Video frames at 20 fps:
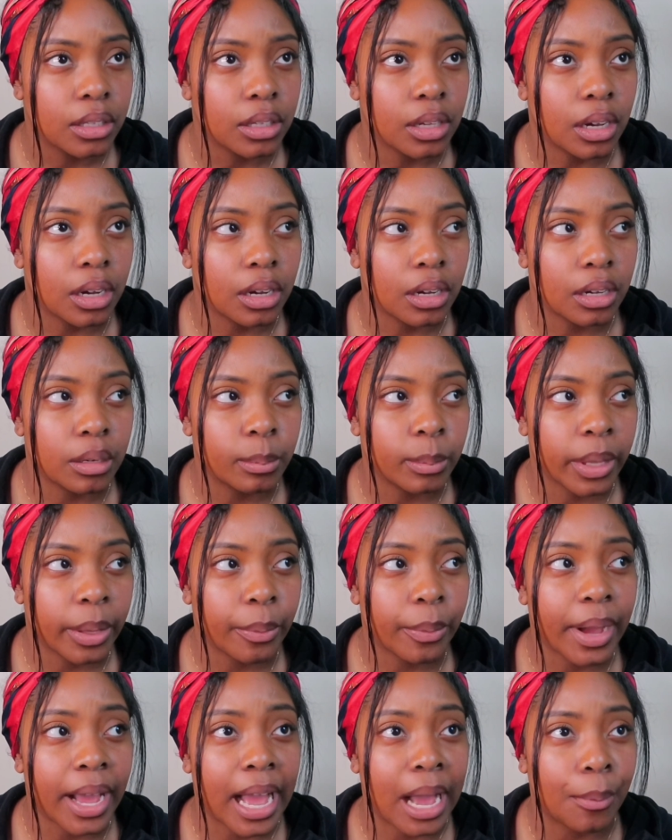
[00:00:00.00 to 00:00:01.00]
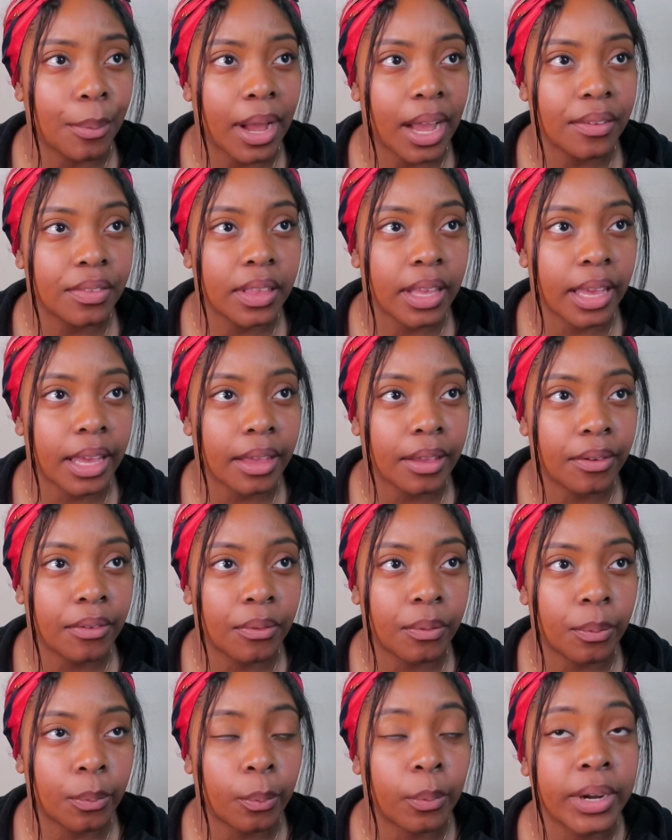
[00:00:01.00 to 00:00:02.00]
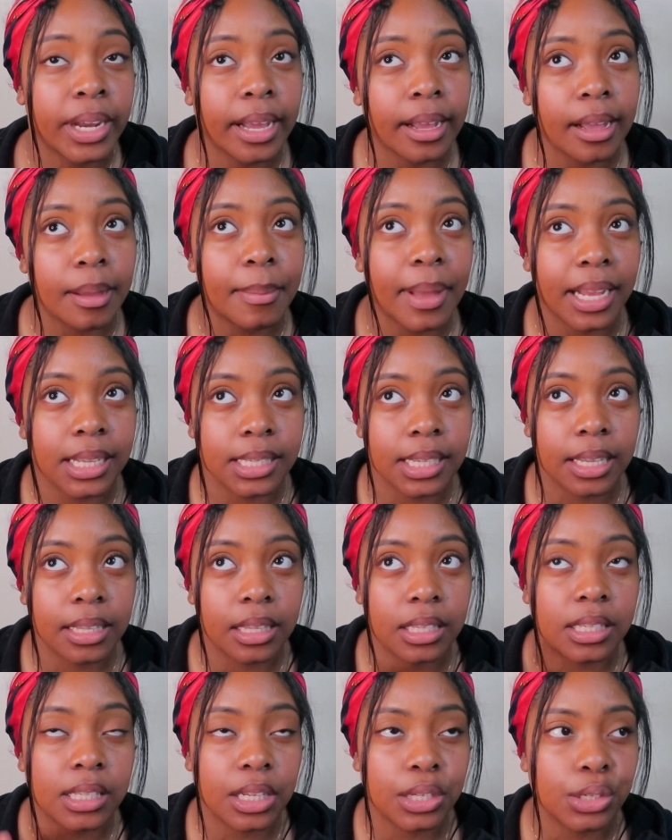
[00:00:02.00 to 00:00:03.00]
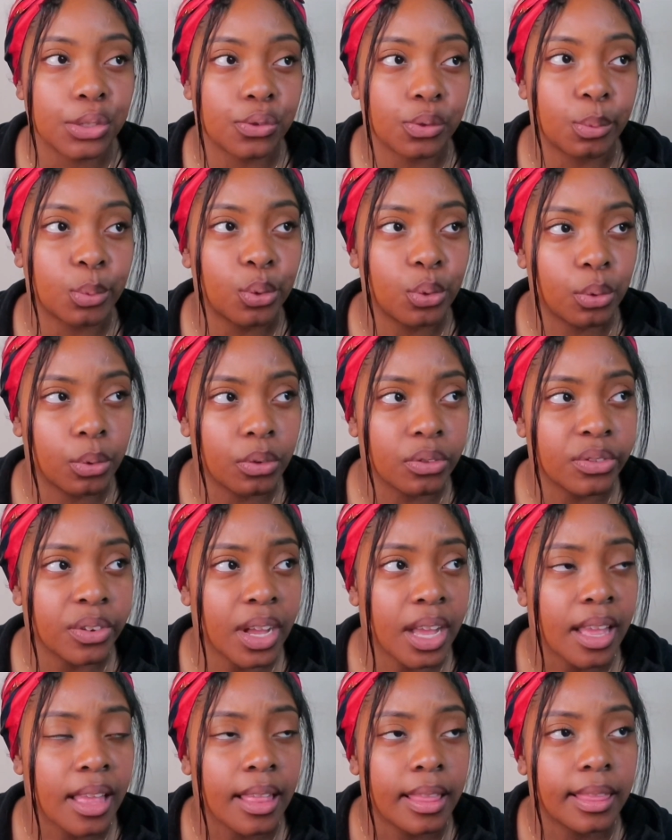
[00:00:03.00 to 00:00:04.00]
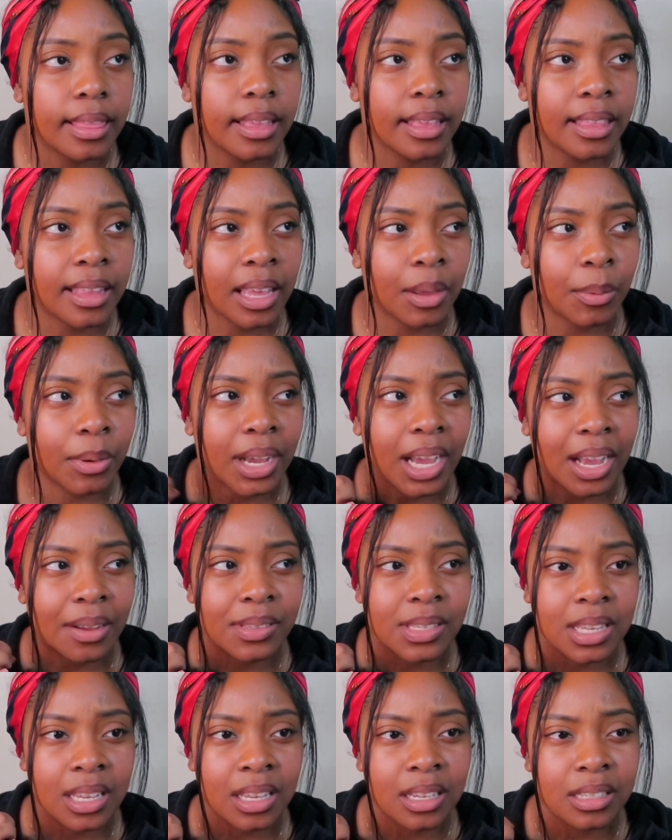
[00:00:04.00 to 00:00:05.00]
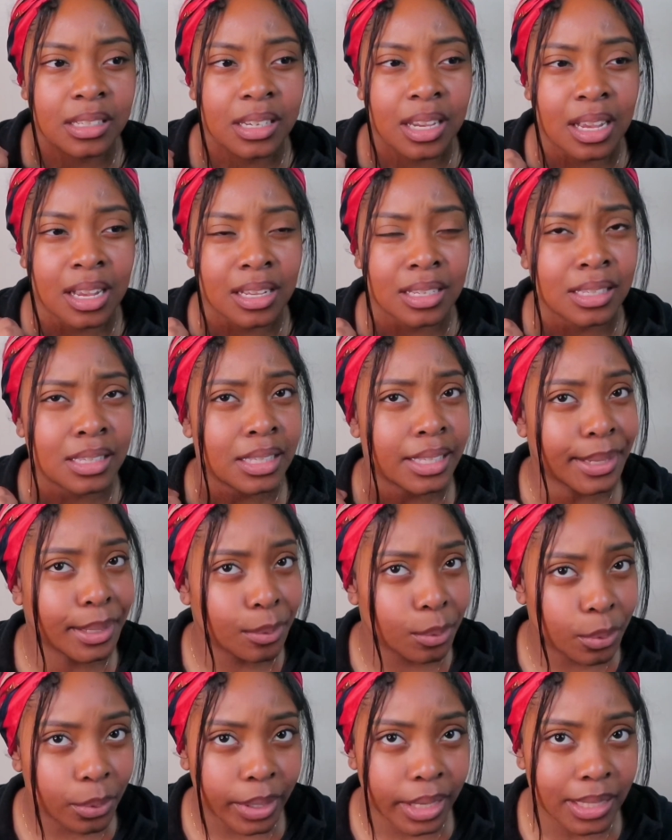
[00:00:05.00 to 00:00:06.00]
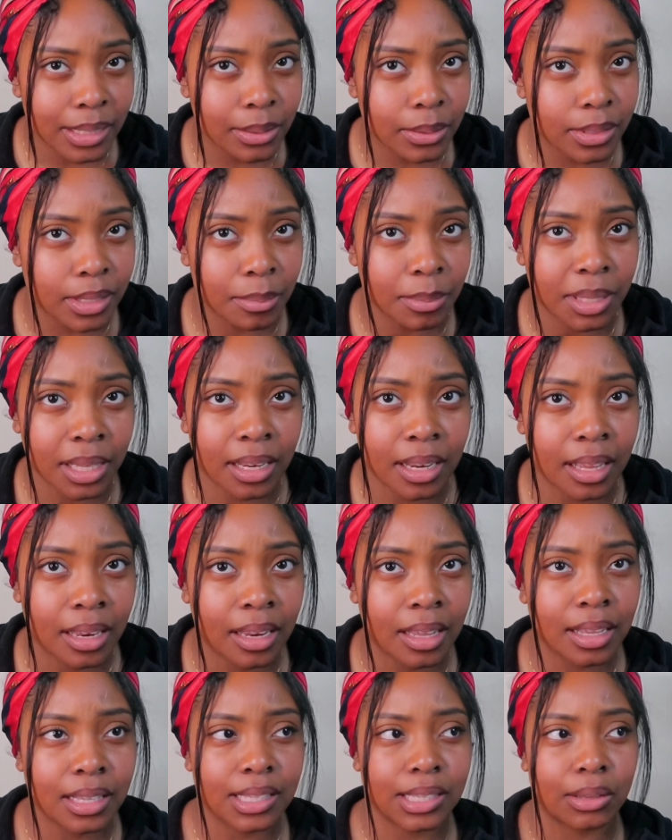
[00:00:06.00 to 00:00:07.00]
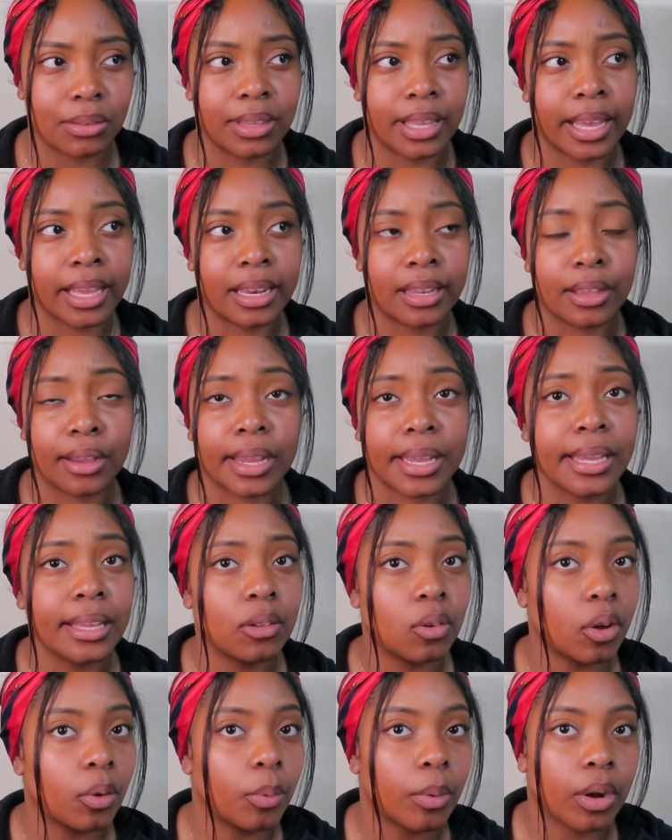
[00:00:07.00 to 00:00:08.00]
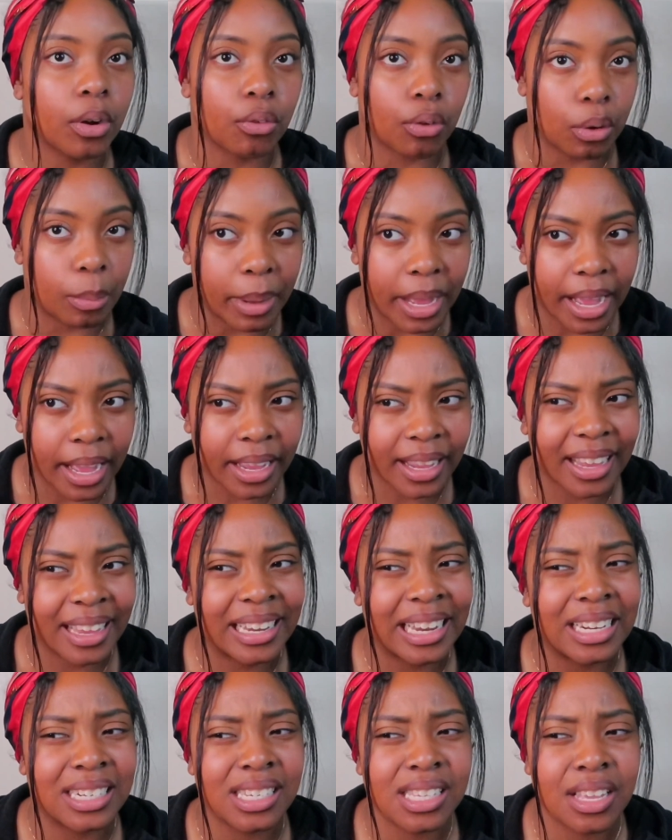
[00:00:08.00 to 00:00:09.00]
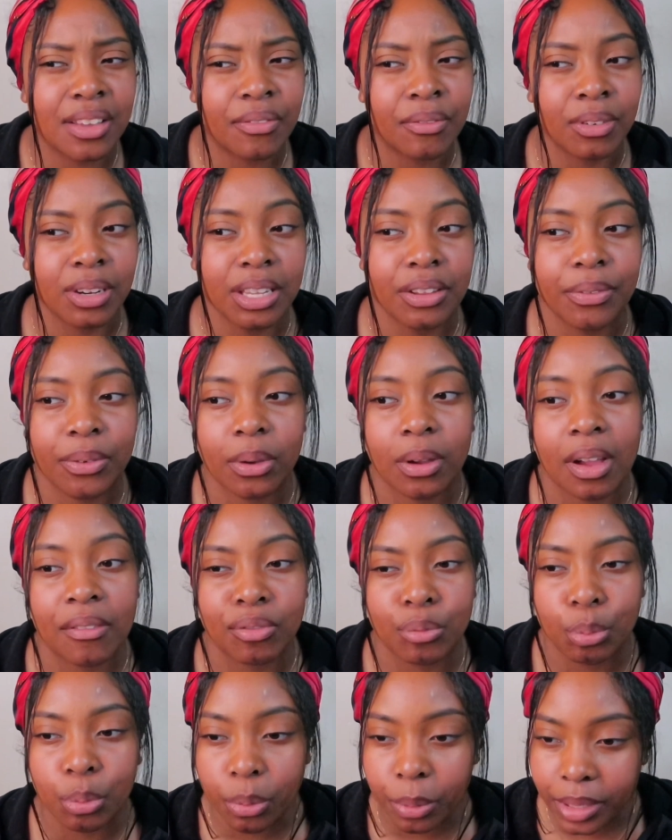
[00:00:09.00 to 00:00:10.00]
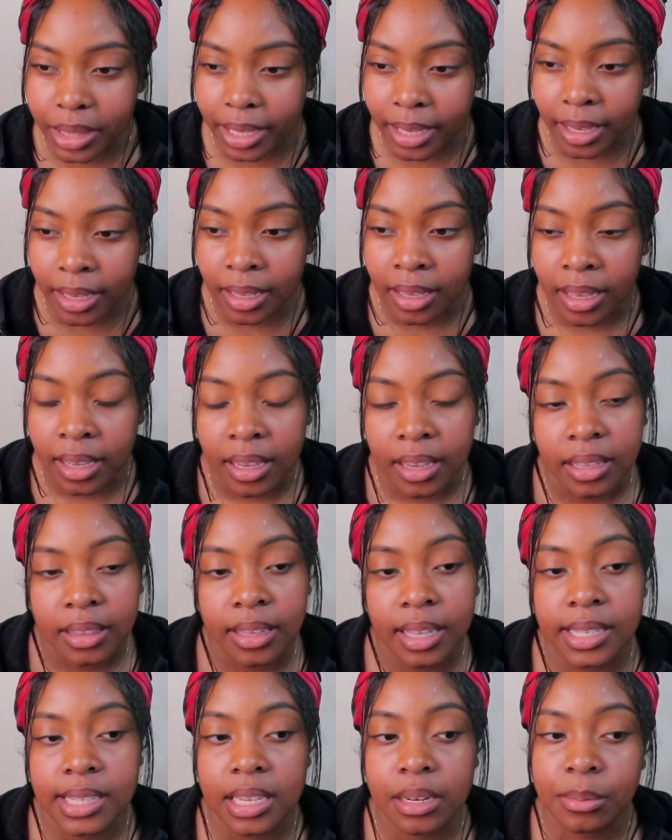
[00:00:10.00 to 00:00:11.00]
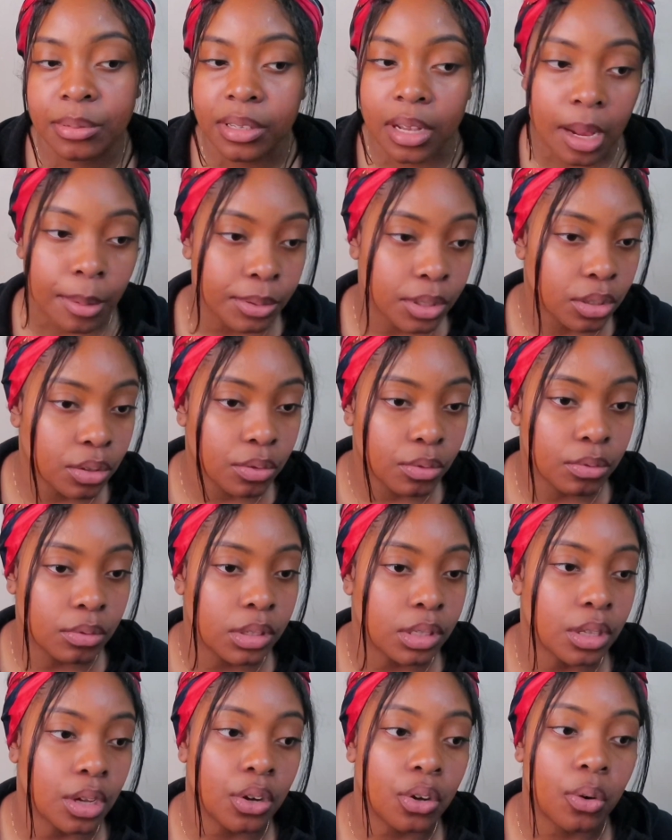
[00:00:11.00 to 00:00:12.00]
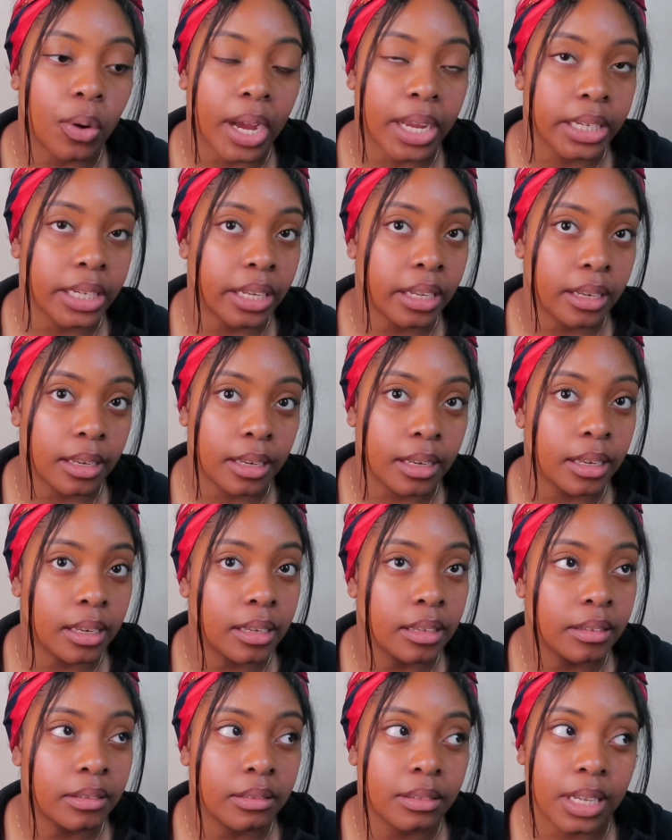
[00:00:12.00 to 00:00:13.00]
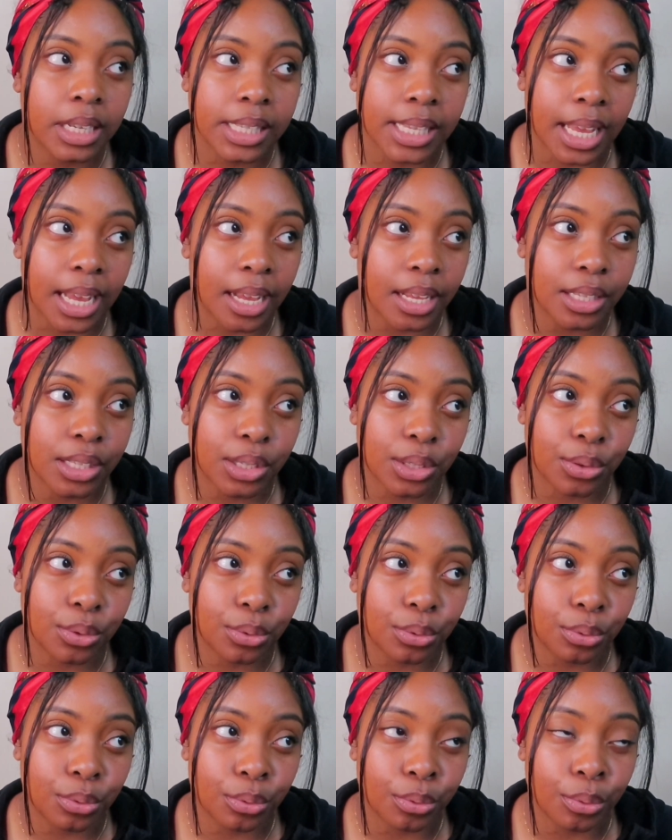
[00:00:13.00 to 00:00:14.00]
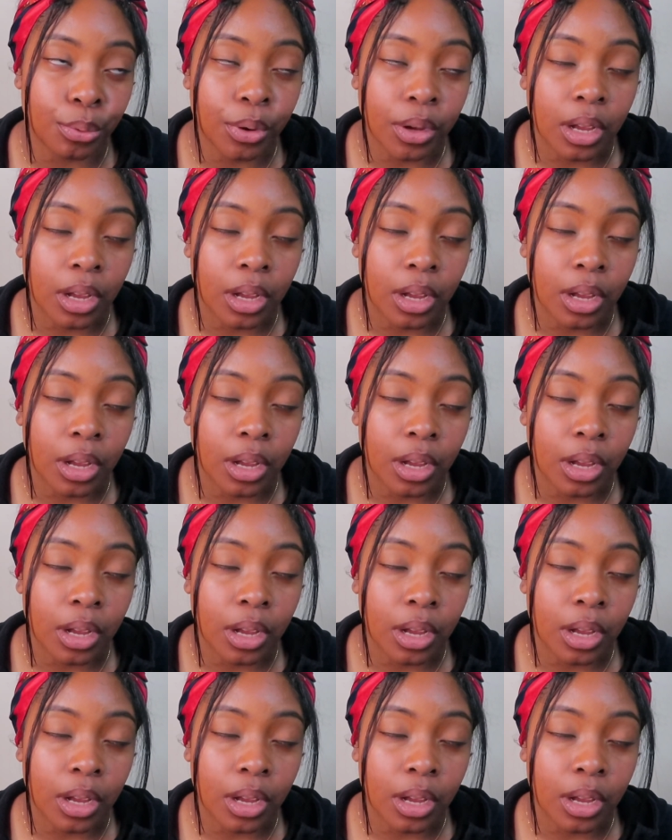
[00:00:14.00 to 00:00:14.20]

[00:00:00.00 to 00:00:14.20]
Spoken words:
I would have to have, when I come back to get the stitches removed, then they would have to inject steroids or something in it so that the keloid wouldn't grow back. And I just didn't really feel comfortable with that. They said it was optional, so I didn't decide to